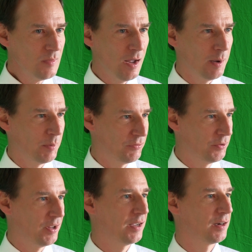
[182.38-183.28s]
if you
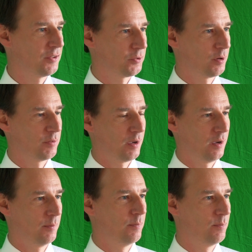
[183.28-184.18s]
take it as sort of
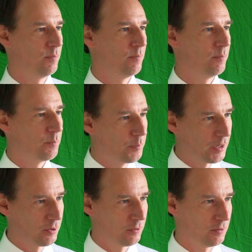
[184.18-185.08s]
a
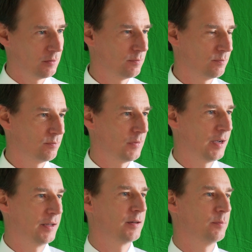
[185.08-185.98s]
bigger
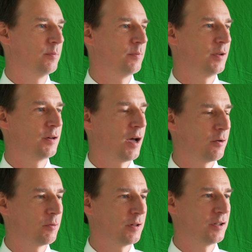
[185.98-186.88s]
item, you're
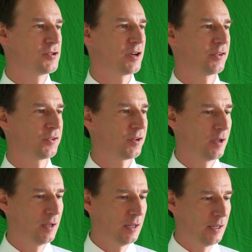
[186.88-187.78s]
not really just,
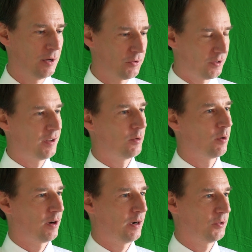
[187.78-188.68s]
here's a data
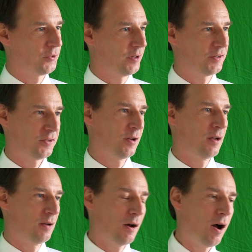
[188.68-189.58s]
warehouse, let's
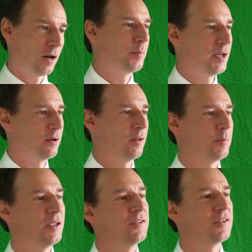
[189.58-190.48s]
automate all the
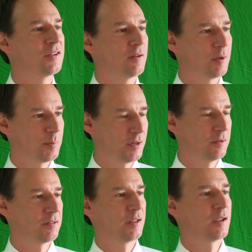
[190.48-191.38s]
pieces of it, but you
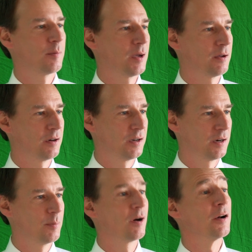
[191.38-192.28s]
think about it in a
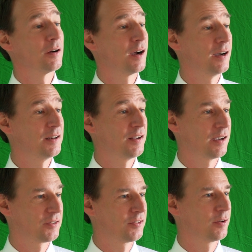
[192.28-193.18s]
broader
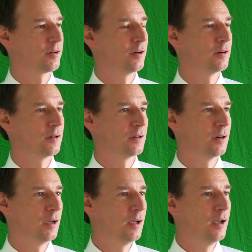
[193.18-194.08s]
context. There are
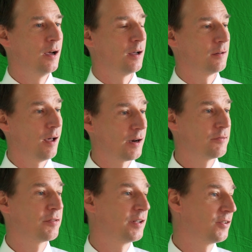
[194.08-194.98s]
a lot of
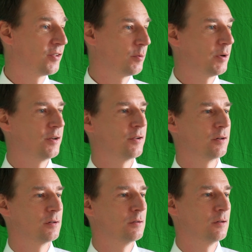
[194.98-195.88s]
things that we
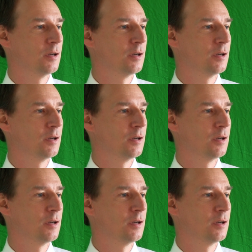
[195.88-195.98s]
do